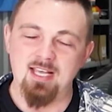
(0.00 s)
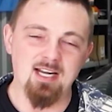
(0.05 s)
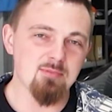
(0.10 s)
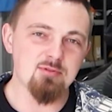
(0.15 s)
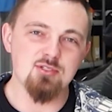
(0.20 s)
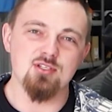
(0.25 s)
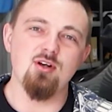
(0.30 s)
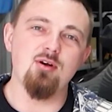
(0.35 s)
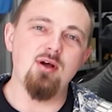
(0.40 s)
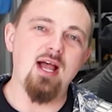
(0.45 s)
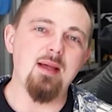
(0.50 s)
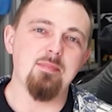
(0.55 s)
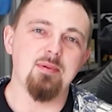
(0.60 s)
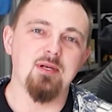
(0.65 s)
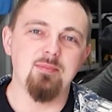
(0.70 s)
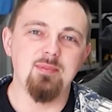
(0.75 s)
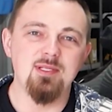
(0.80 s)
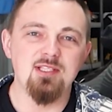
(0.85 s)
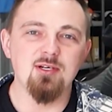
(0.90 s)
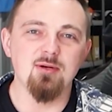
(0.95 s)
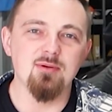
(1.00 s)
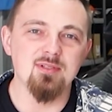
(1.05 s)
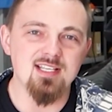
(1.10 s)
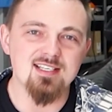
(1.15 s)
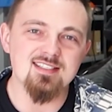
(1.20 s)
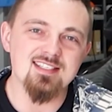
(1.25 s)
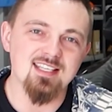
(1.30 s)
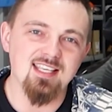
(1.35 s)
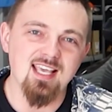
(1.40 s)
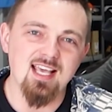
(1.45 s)
And I'm so happy to be doing
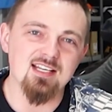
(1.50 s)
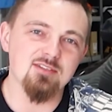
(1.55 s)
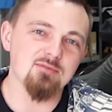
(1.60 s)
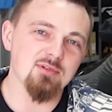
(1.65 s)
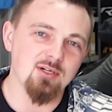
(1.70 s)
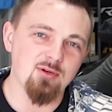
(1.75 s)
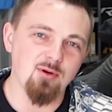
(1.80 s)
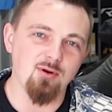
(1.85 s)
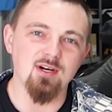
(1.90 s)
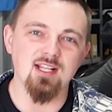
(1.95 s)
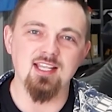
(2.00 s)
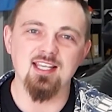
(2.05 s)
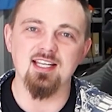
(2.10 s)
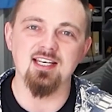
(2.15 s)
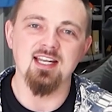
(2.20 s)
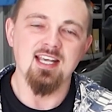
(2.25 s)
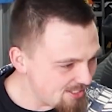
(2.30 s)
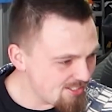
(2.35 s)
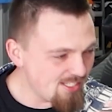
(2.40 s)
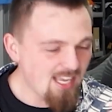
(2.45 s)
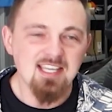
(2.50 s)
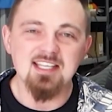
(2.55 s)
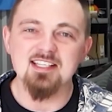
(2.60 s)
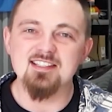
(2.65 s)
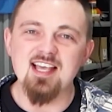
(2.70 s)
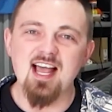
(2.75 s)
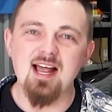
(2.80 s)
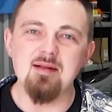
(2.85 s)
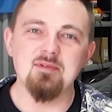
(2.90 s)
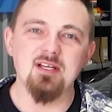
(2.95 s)
this again and recording and just
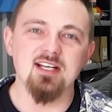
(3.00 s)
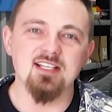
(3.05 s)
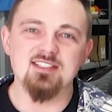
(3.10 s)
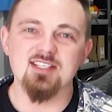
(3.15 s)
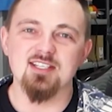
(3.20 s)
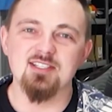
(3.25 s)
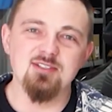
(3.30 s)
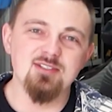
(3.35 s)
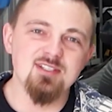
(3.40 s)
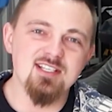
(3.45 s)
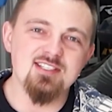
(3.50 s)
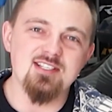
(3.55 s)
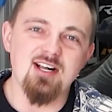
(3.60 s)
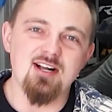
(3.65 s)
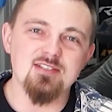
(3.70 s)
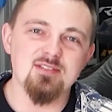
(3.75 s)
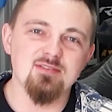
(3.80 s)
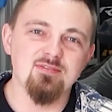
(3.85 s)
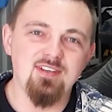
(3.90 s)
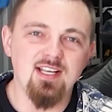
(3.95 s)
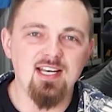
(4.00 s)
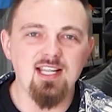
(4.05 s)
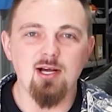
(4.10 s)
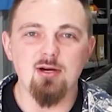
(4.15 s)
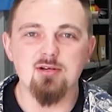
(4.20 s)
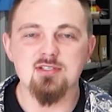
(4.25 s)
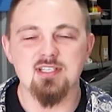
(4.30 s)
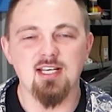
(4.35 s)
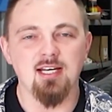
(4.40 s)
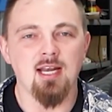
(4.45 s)
taking time to do these awesome
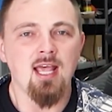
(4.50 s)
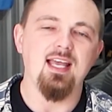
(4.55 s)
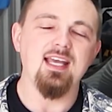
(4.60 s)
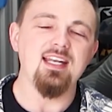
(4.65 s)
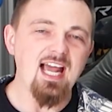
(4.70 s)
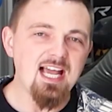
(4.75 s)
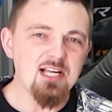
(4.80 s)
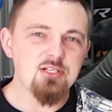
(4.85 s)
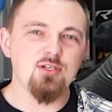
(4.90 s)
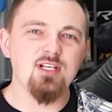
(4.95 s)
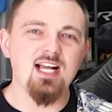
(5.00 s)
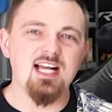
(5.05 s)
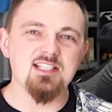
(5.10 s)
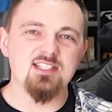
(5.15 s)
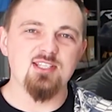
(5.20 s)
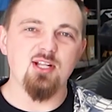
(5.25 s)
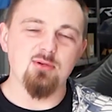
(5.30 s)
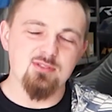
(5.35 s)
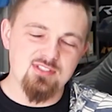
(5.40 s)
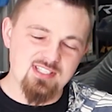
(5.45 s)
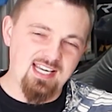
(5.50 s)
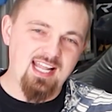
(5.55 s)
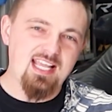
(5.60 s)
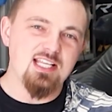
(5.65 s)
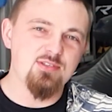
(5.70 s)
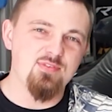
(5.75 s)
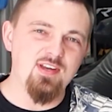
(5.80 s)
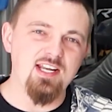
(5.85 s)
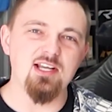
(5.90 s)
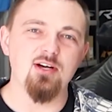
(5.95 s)
videos. And as you guys know,
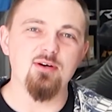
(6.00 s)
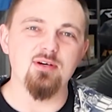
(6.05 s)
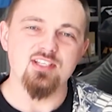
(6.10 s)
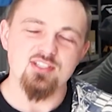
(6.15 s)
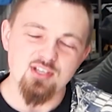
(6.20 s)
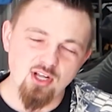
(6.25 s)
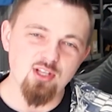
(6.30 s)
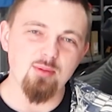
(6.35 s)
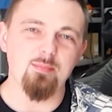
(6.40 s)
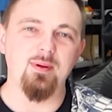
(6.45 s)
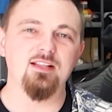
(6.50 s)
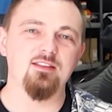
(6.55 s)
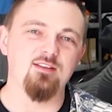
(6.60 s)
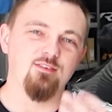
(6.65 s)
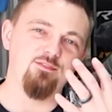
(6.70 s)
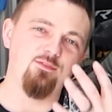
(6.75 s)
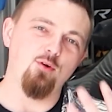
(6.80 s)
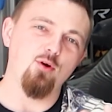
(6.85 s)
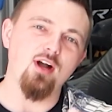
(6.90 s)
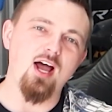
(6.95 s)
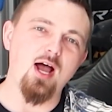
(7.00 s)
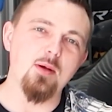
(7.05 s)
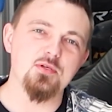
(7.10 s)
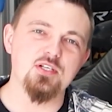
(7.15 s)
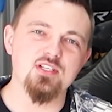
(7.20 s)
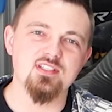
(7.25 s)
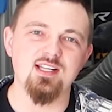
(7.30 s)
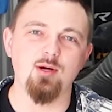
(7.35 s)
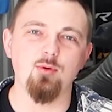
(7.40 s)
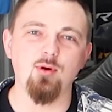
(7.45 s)
today's video is all about the 4
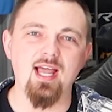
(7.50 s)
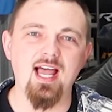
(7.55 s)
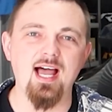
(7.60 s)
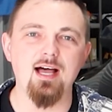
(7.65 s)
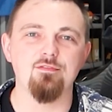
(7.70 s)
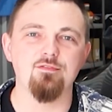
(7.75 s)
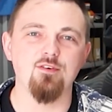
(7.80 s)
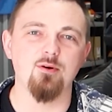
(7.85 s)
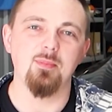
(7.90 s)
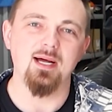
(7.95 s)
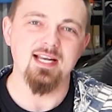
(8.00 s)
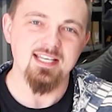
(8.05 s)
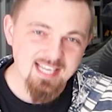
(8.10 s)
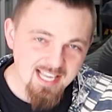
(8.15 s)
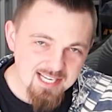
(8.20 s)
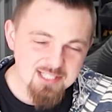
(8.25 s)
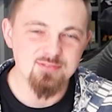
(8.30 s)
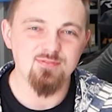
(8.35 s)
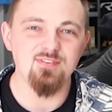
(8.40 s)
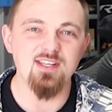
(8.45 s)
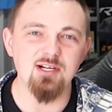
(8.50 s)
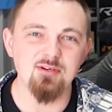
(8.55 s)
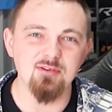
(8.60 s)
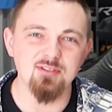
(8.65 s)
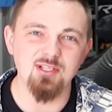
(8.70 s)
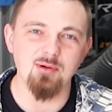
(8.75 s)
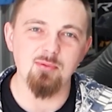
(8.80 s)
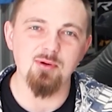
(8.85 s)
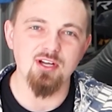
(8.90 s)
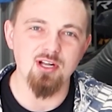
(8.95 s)
options that we have for my next
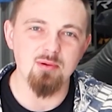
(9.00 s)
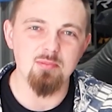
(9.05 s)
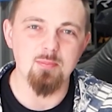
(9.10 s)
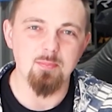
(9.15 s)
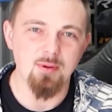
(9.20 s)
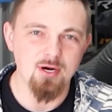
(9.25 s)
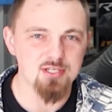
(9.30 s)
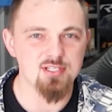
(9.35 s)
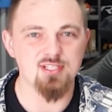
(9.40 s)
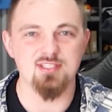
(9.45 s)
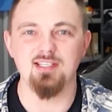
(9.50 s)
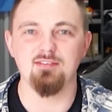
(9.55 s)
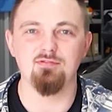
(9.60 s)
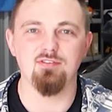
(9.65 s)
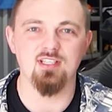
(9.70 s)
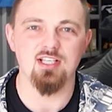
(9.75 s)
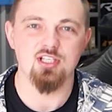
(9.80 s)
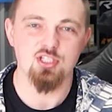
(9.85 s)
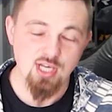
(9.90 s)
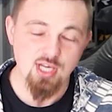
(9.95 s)
vehicle that we're going to be purchasing for the